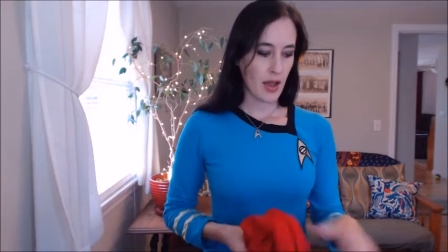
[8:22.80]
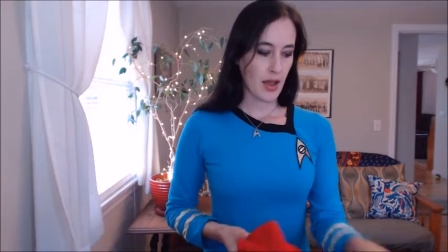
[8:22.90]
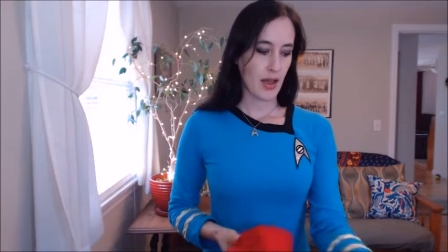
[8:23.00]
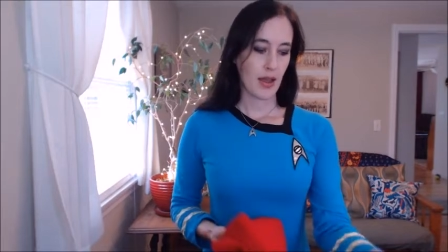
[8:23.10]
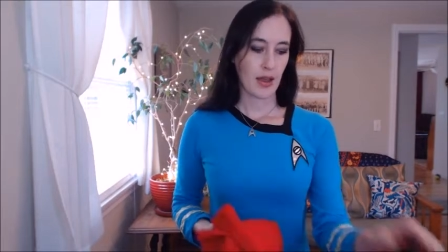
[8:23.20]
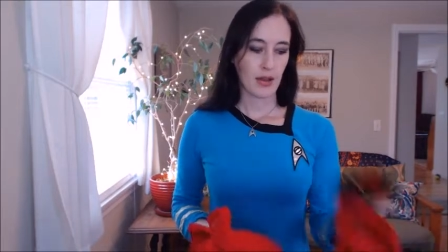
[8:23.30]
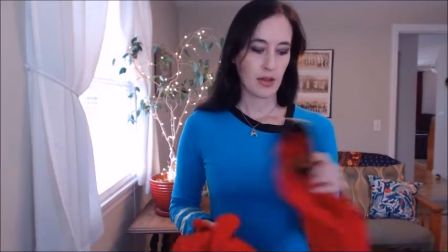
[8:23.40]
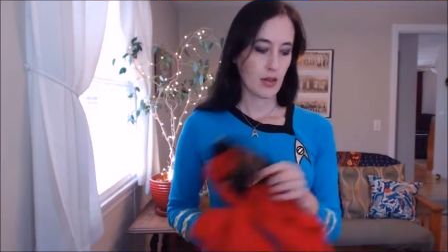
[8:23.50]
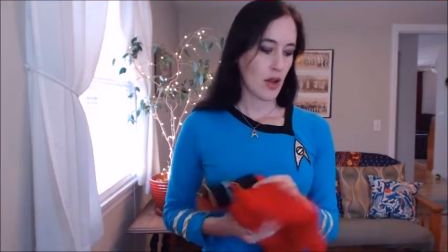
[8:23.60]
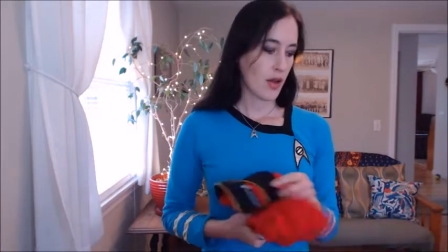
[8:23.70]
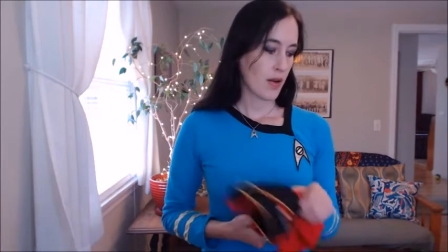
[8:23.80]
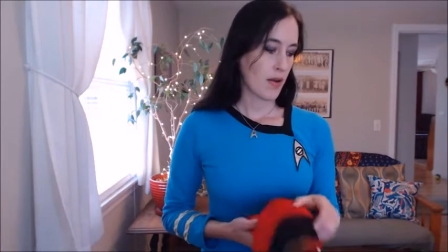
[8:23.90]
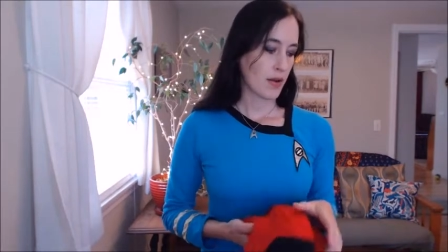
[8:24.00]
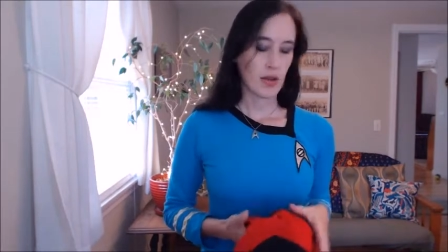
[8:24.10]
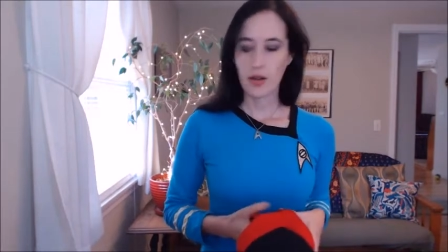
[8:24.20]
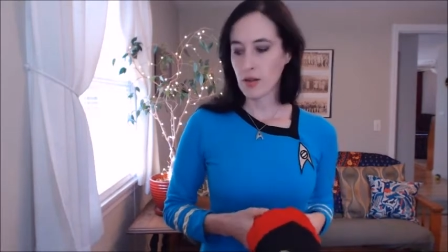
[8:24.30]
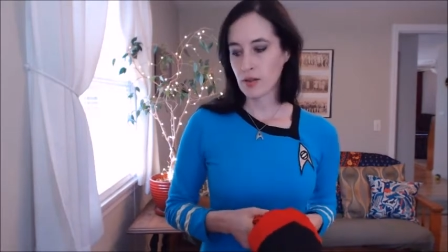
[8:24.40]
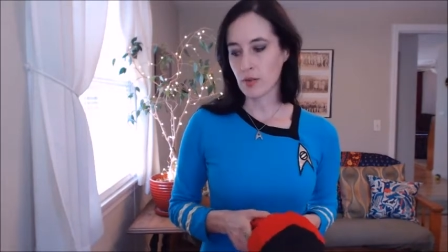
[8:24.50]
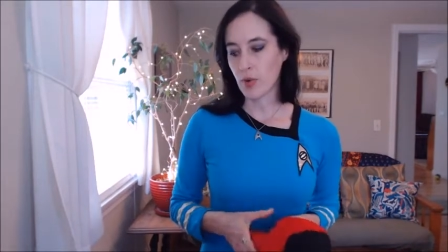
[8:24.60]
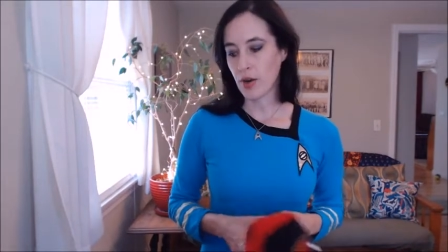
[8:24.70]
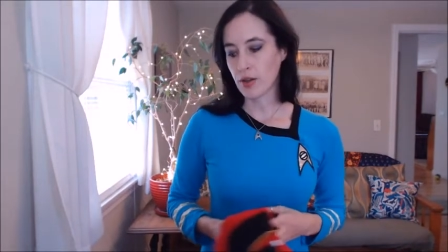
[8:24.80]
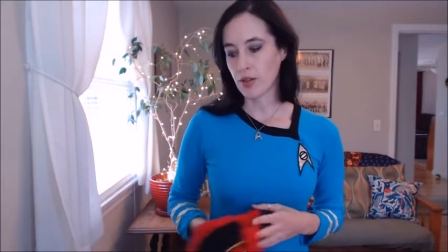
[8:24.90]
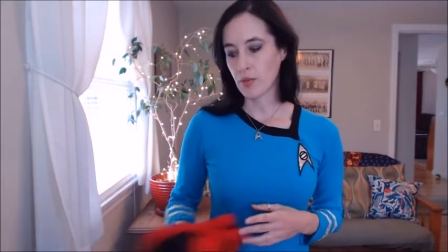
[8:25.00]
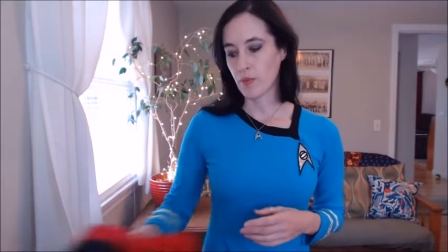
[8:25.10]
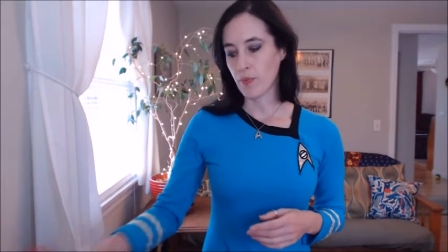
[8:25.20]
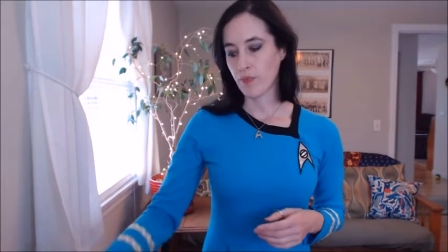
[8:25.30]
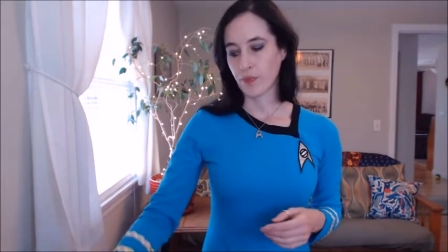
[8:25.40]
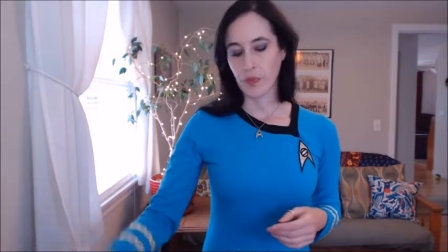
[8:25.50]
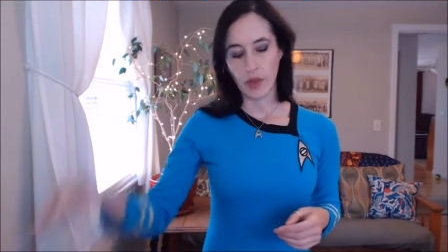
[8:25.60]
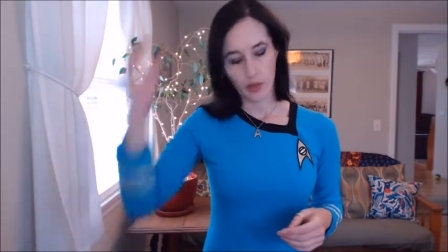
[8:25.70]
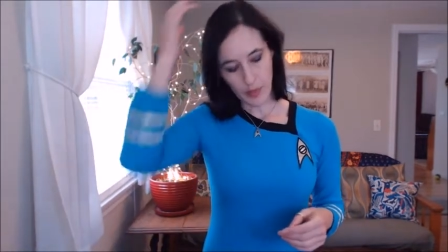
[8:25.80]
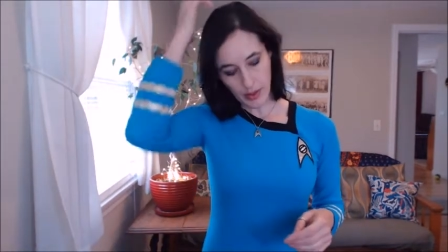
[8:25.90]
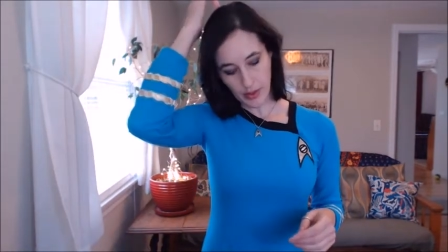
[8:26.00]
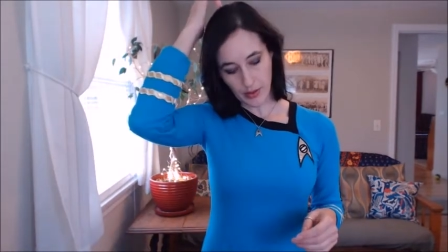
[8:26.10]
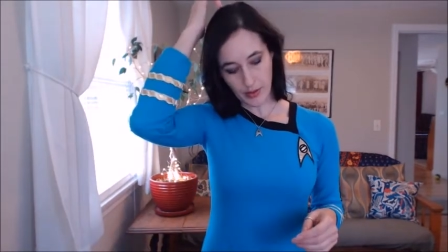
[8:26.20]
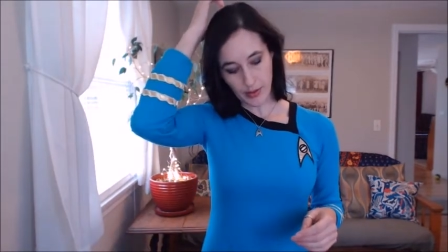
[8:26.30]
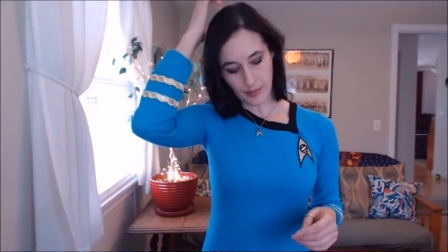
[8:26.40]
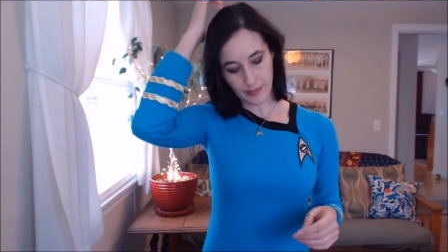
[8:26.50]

And I'm kind of not surprised because